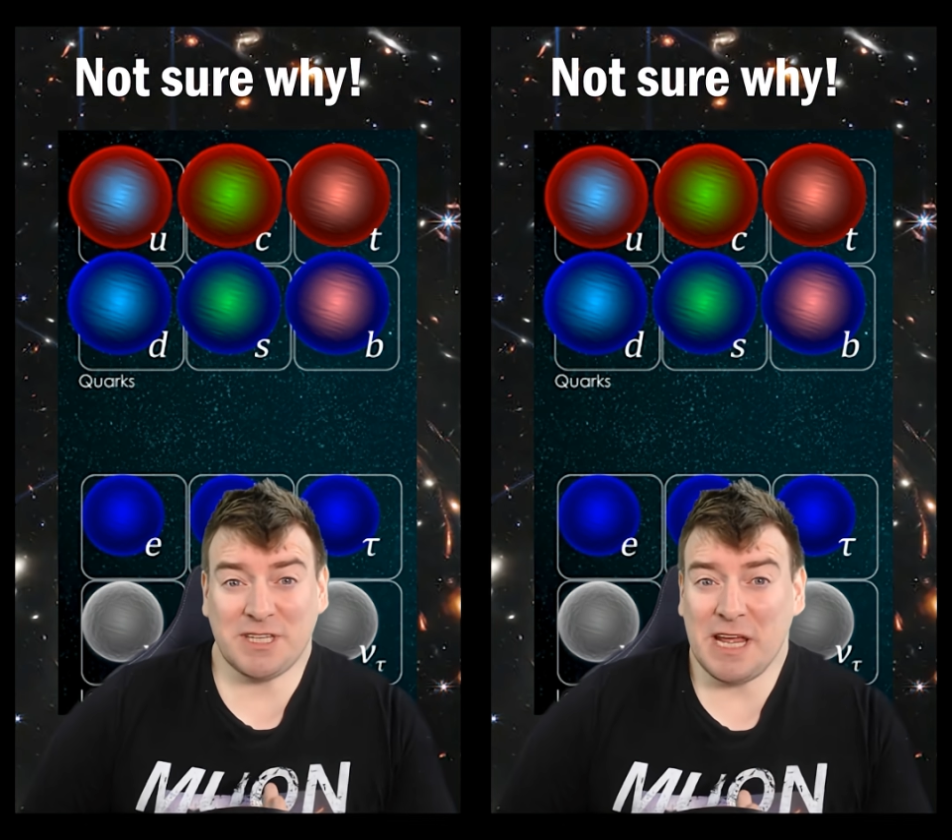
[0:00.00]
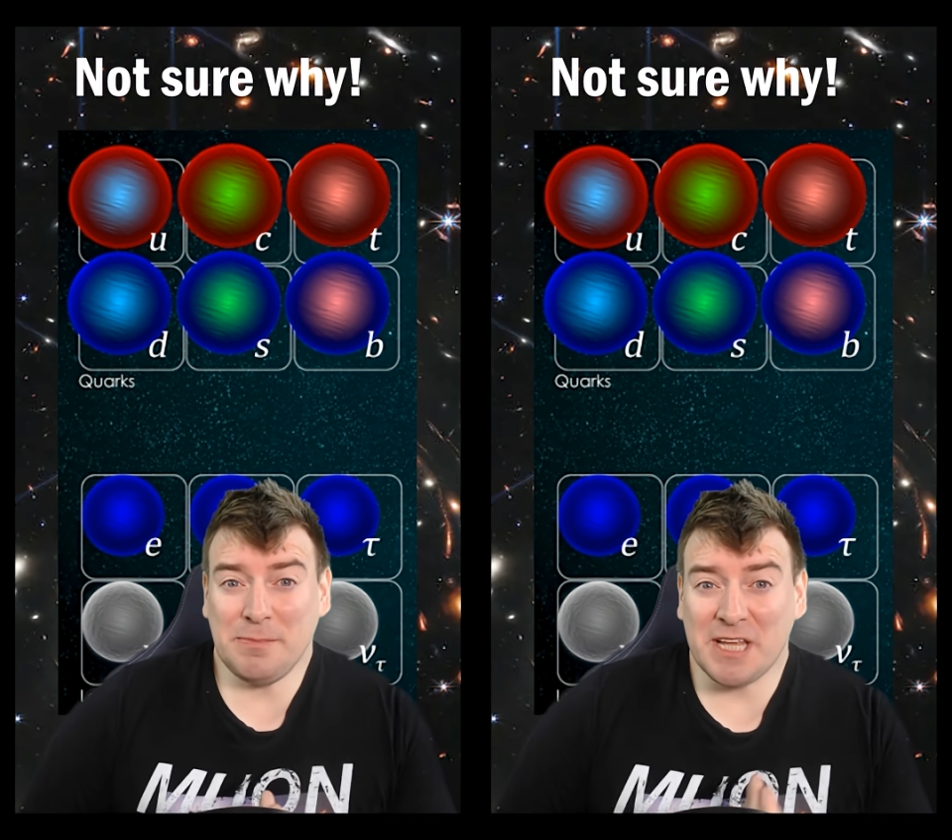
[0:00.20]
it
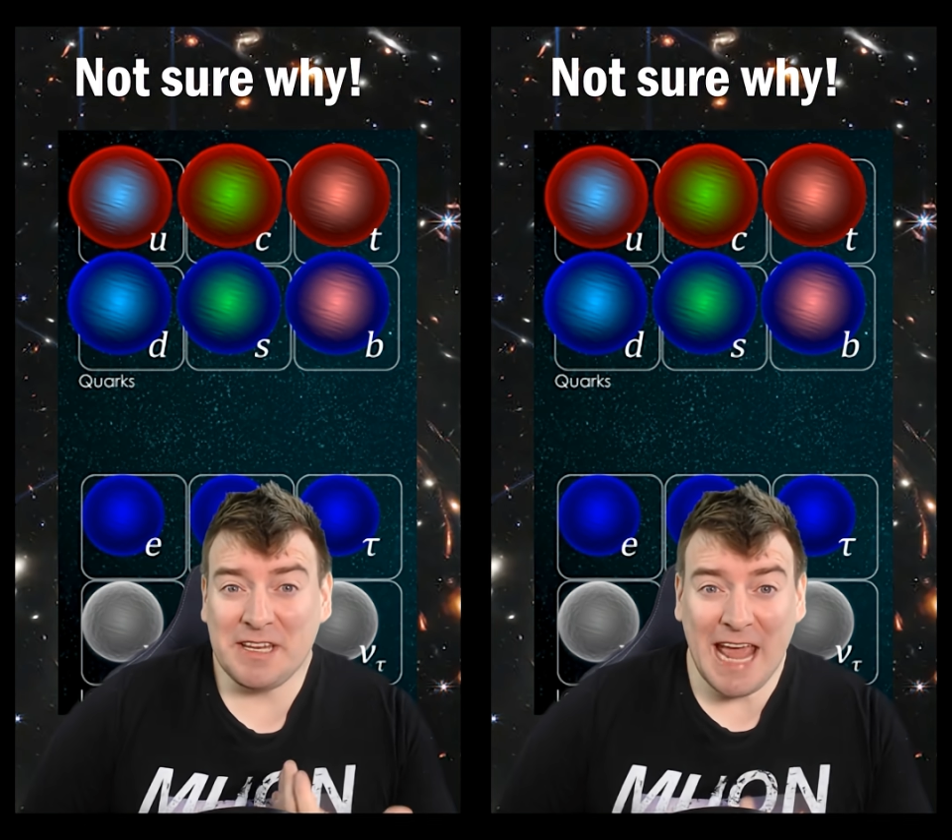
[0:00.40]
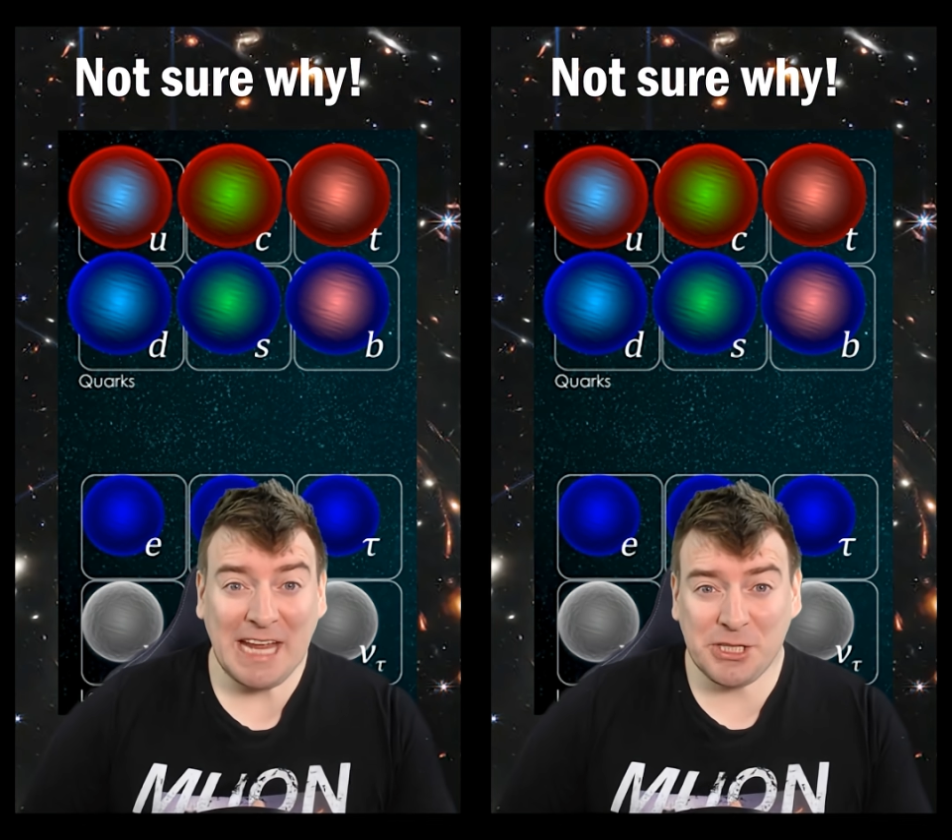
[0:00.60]
seems that
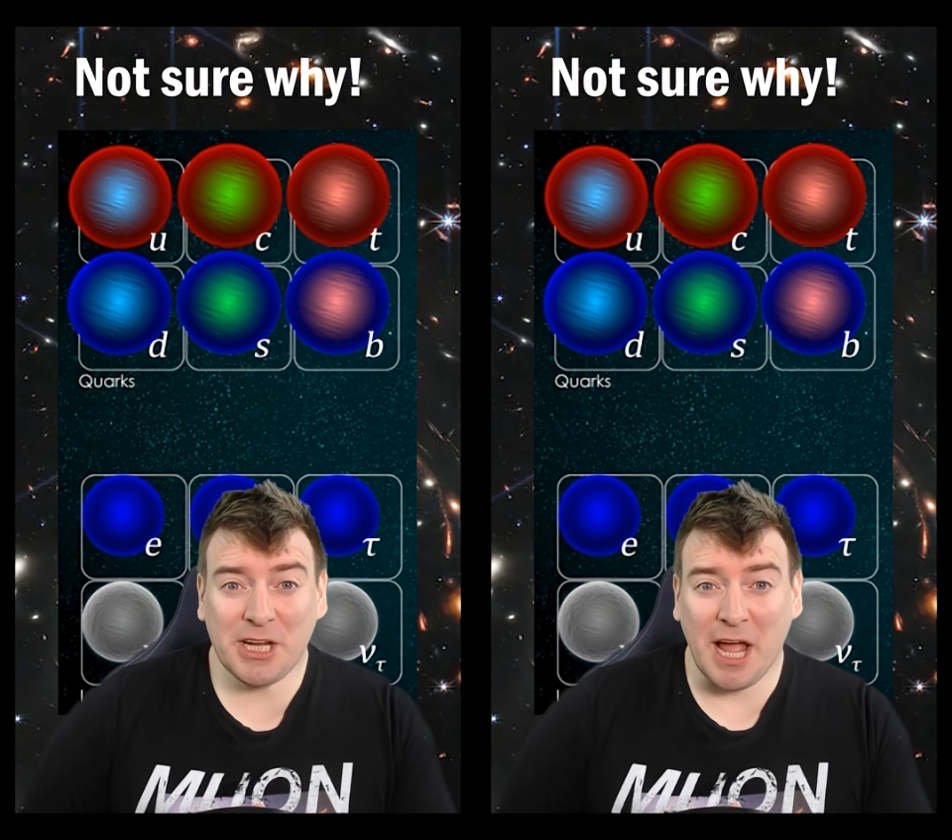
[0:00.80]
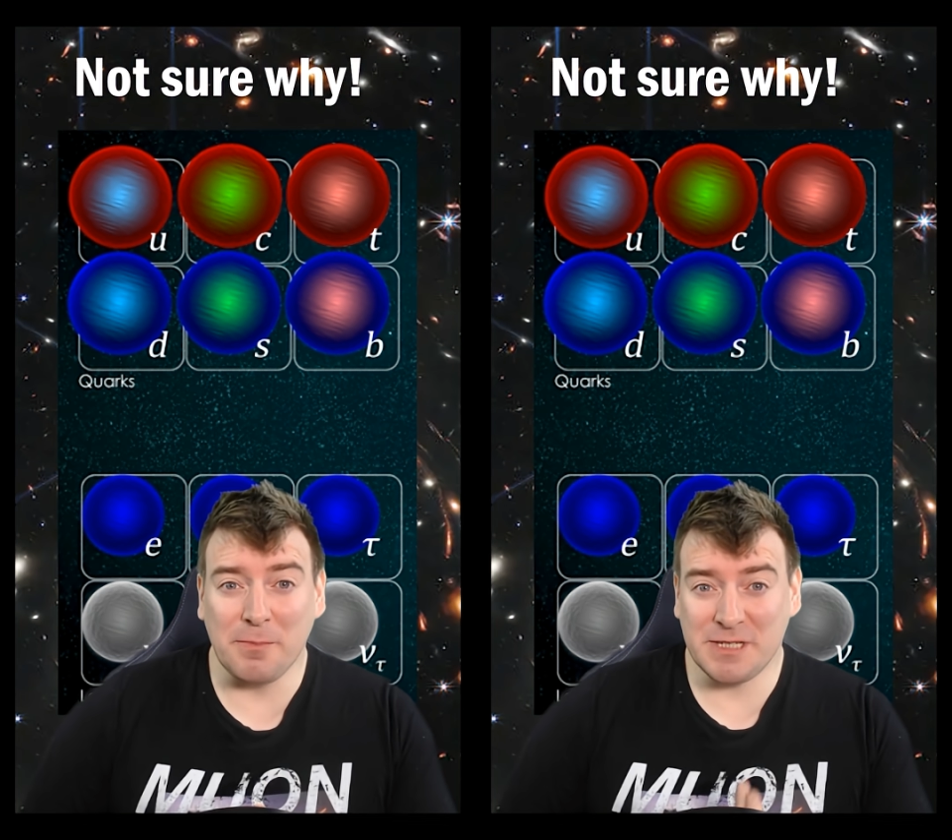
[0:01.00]
nature
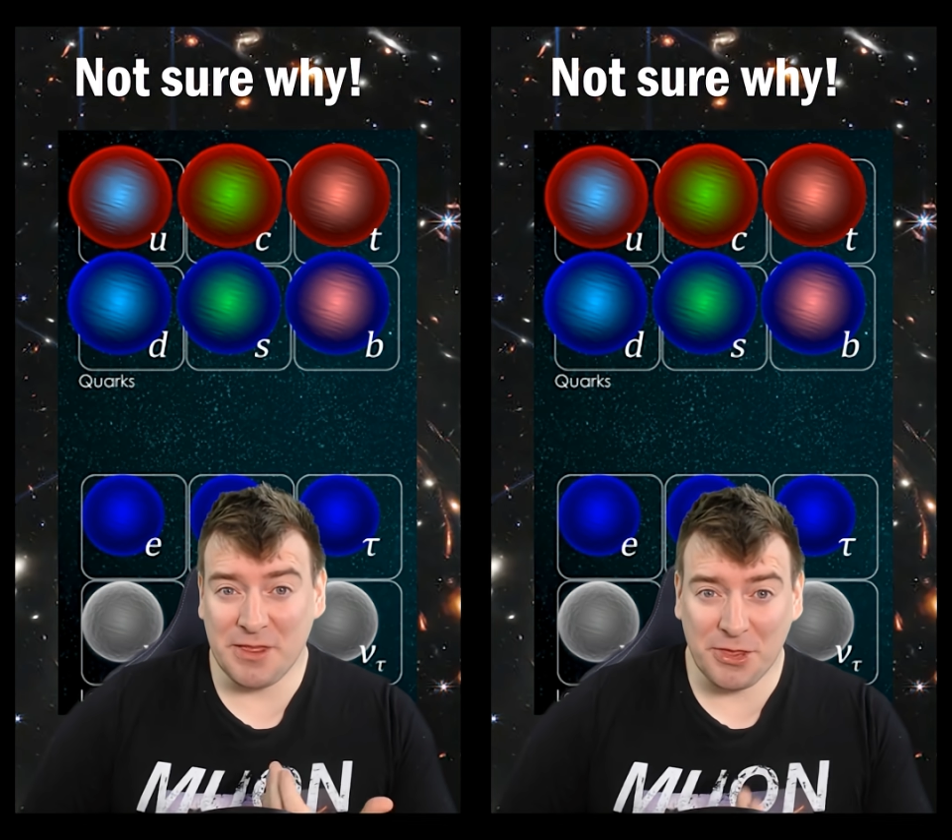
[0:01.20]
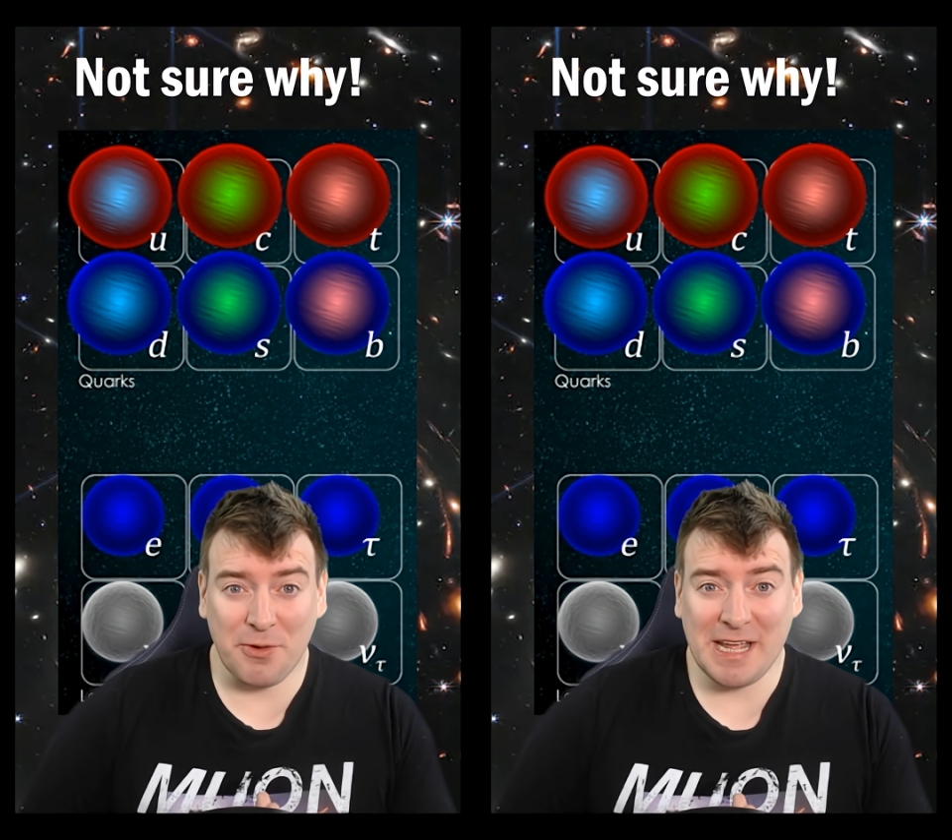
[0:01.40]
comes in
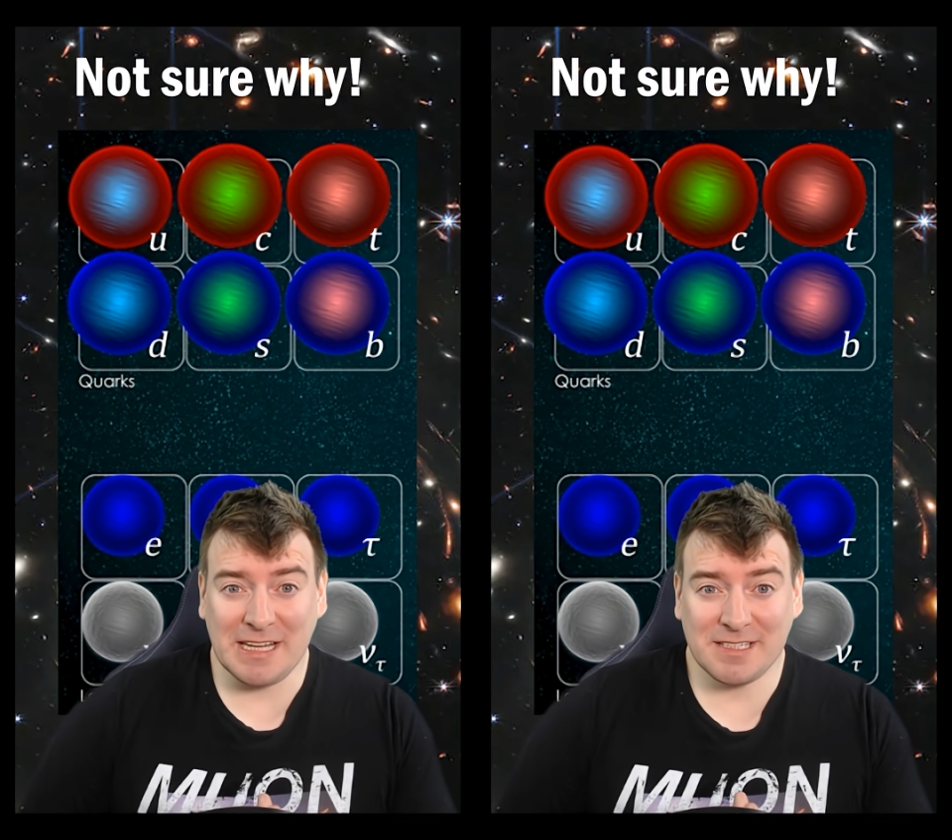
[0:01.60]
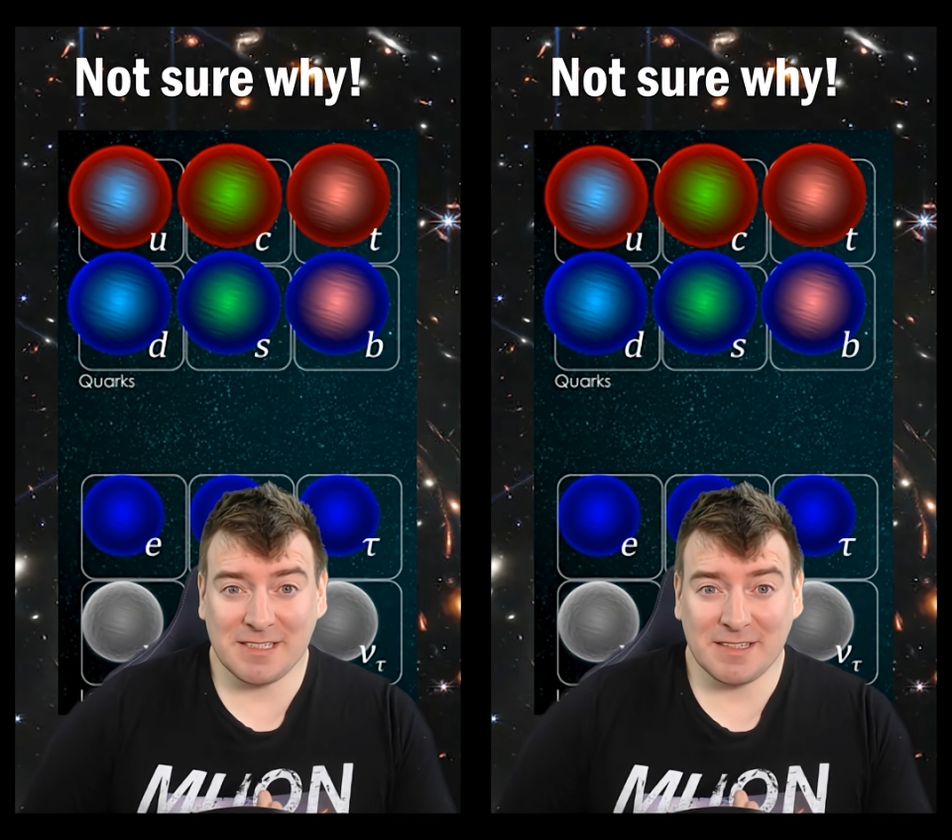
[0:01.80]

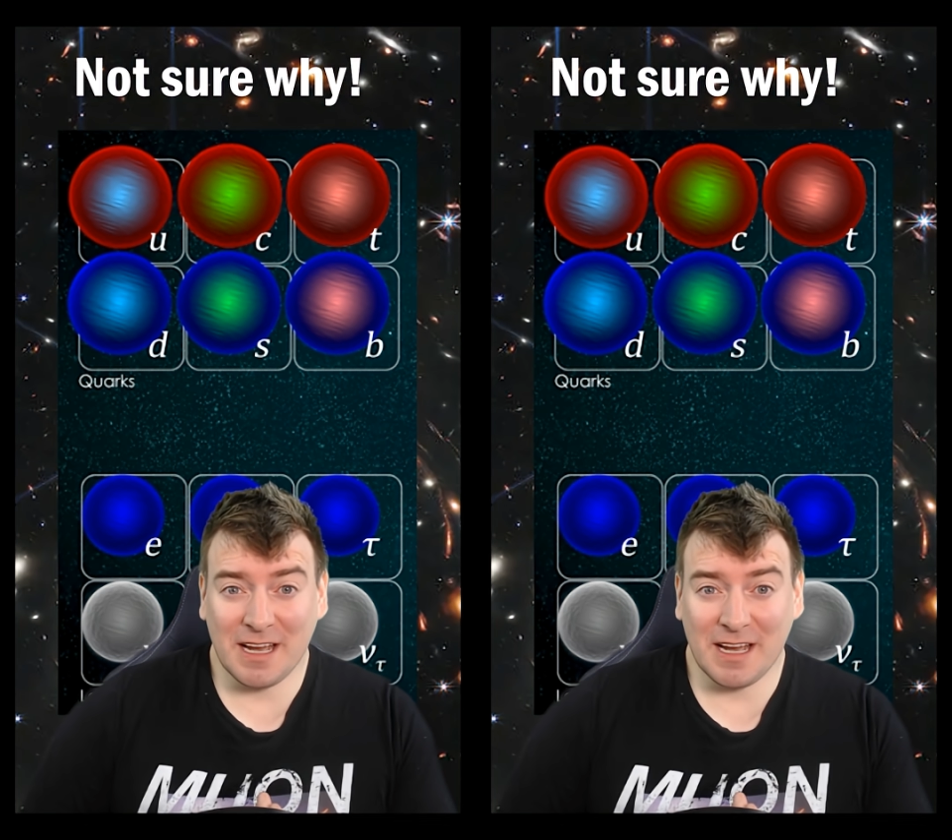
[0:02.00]
threes,